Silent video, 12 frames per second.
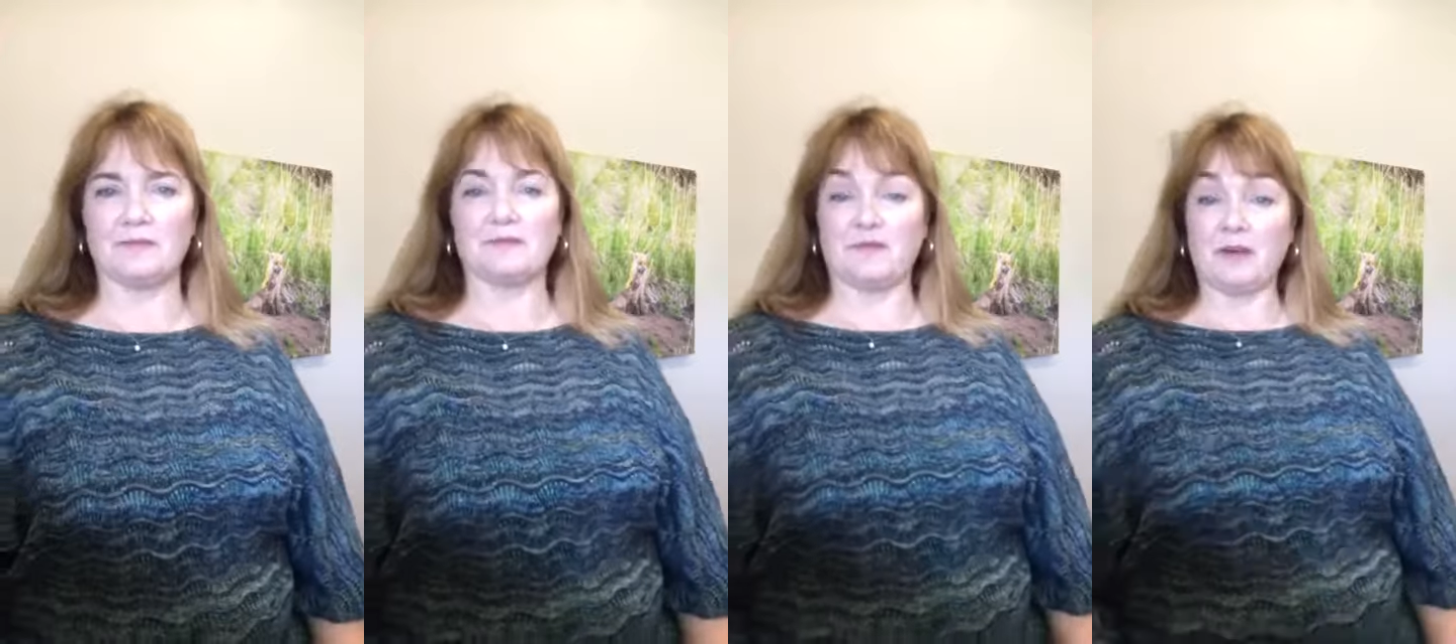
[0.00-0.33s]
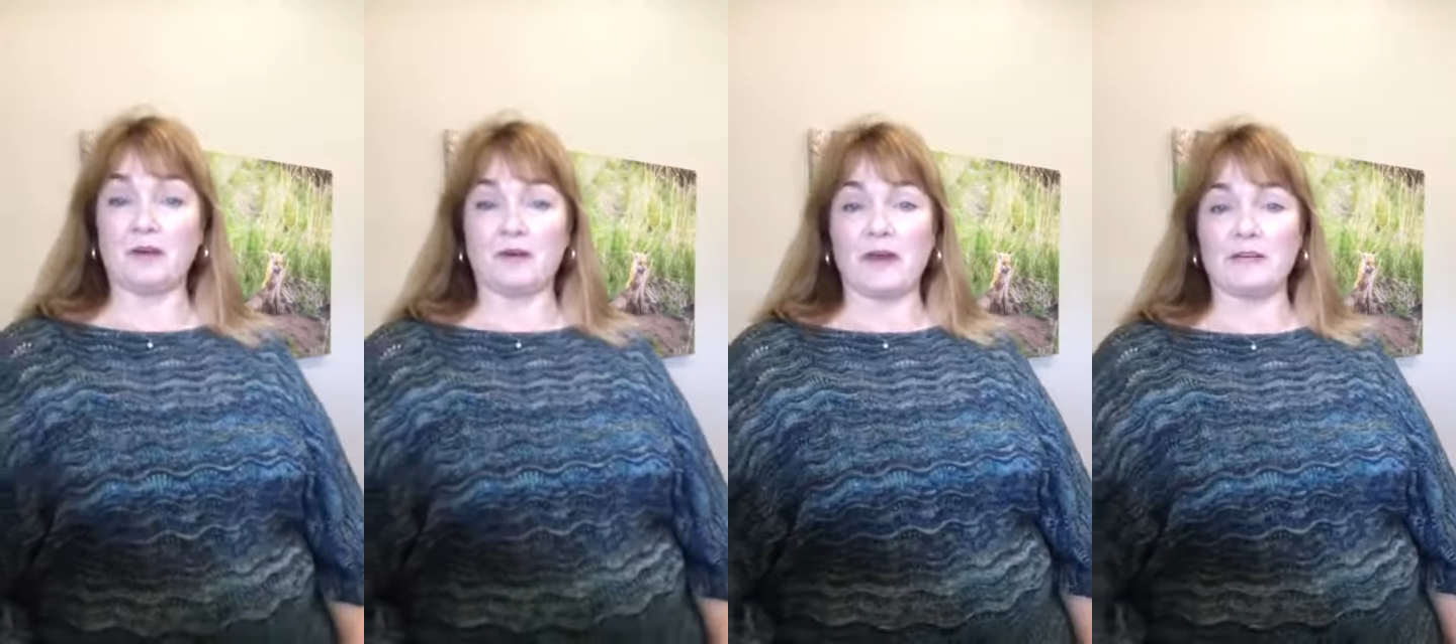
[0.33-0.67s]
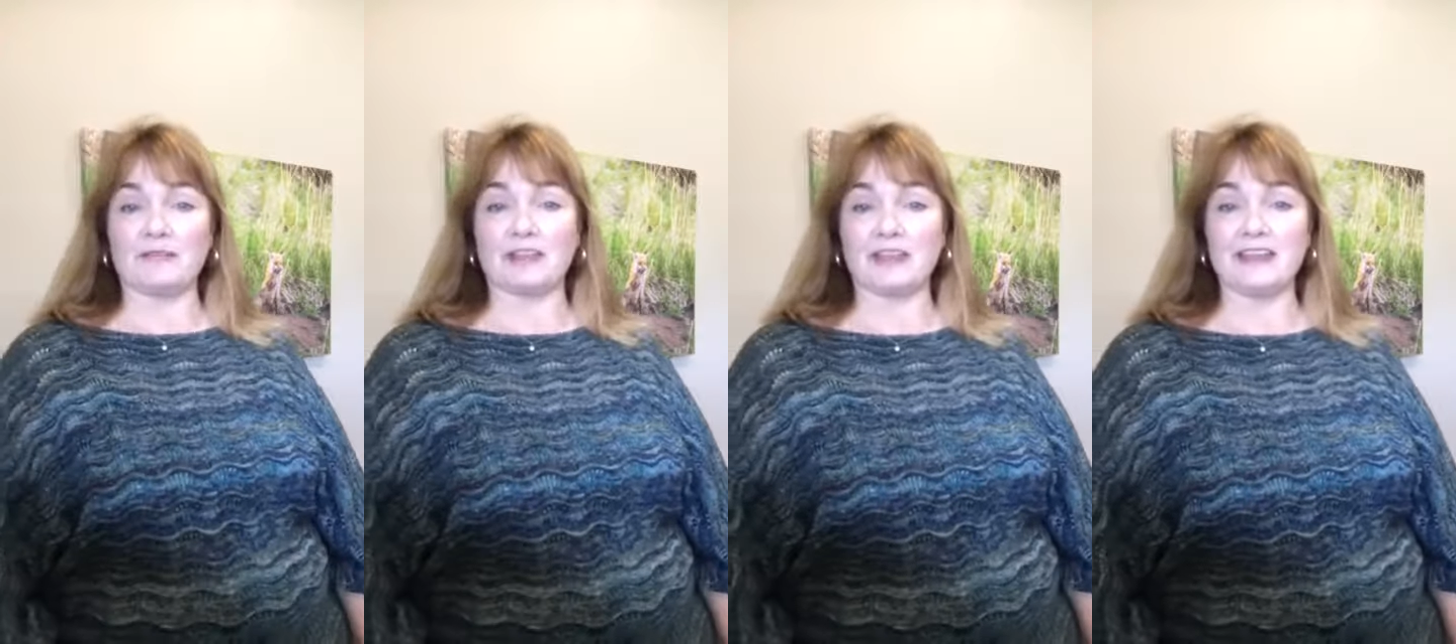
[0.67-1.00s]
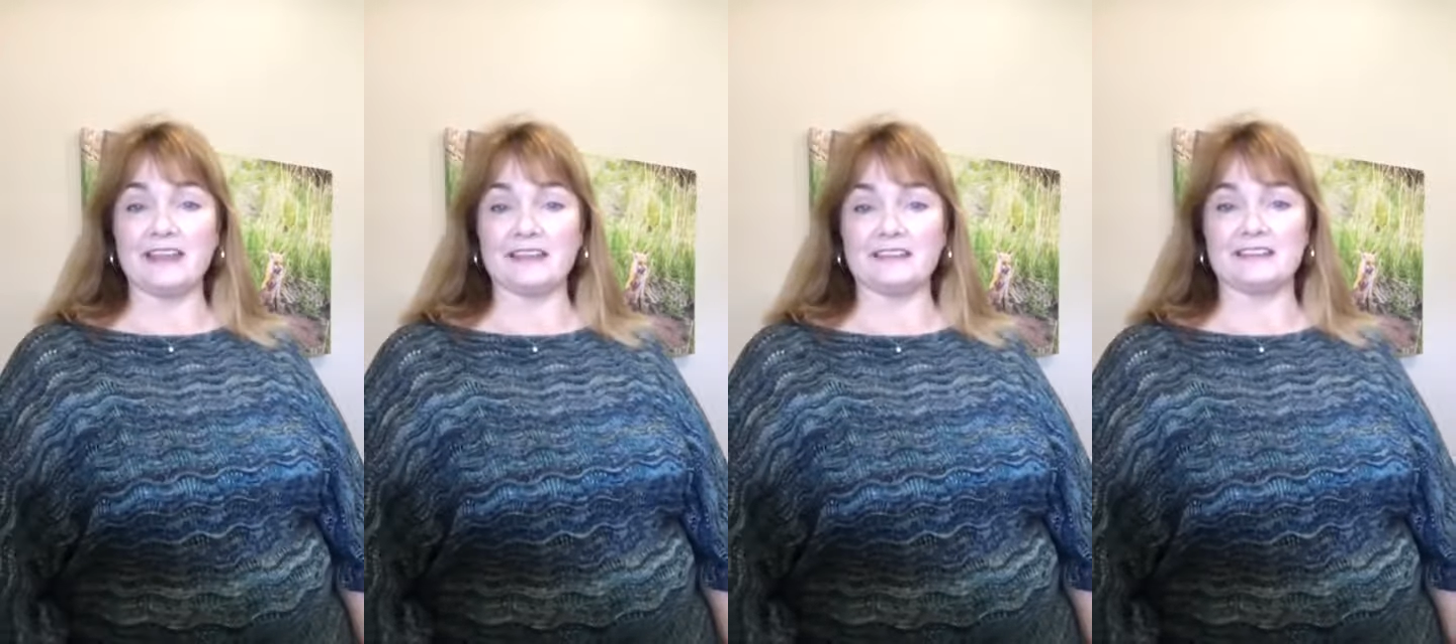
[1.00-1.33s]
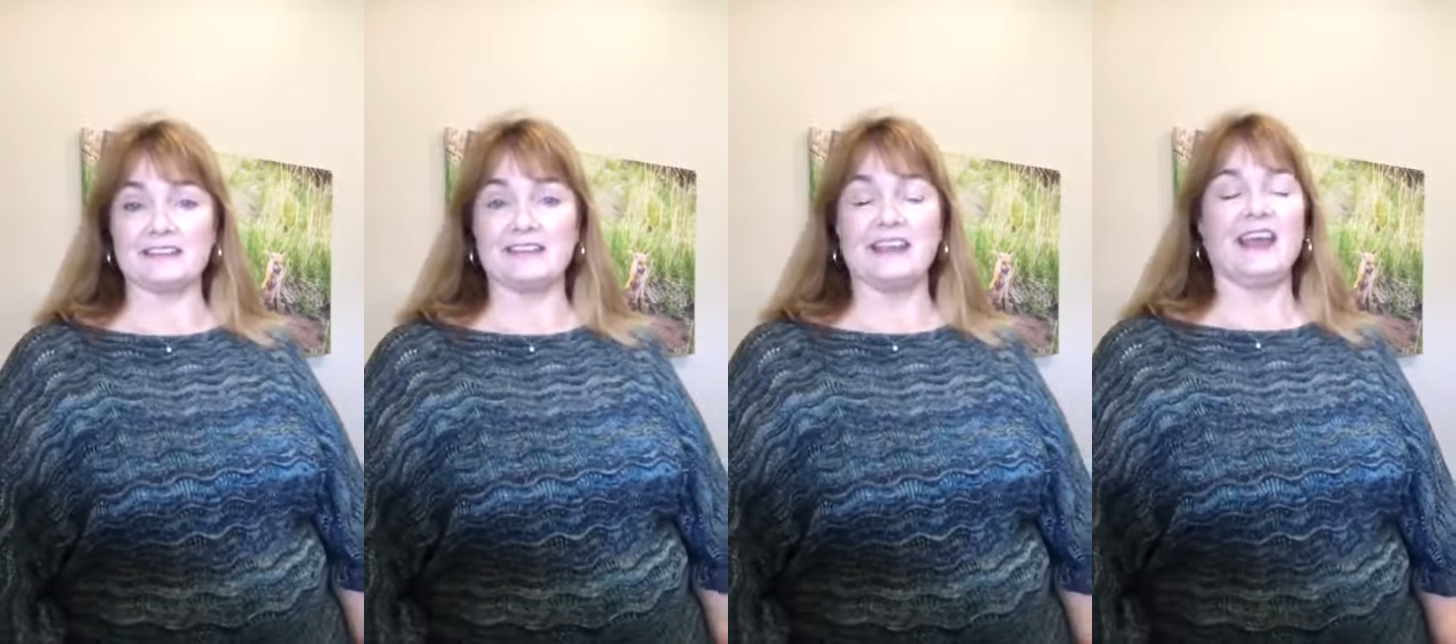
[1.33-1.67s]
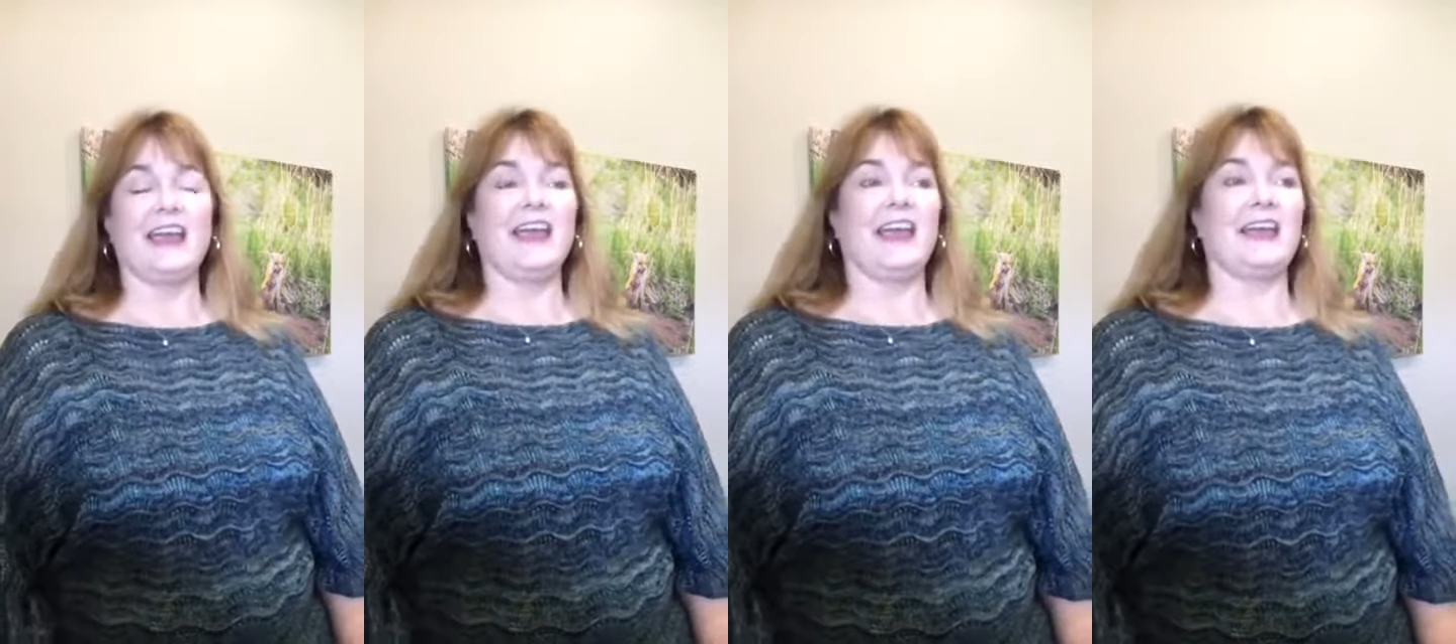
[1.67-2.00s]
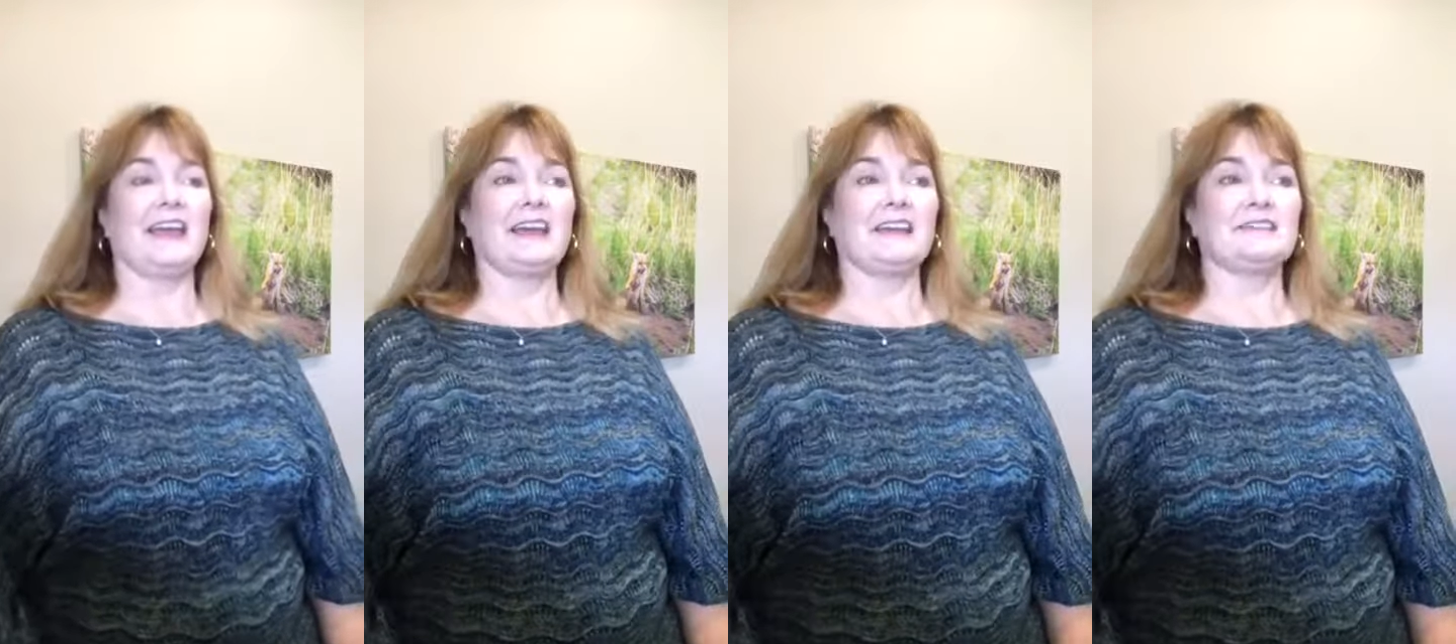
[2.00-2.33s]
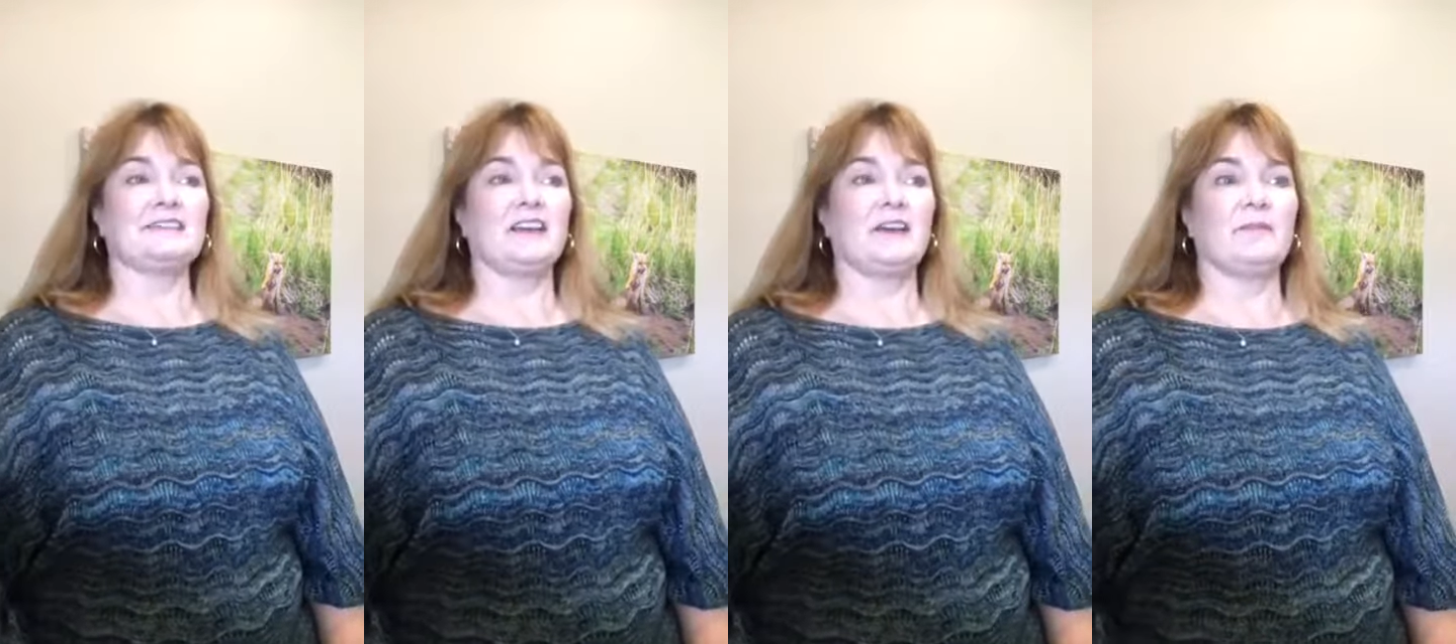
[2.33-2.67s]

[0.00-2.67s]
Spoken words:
photograph the kits, and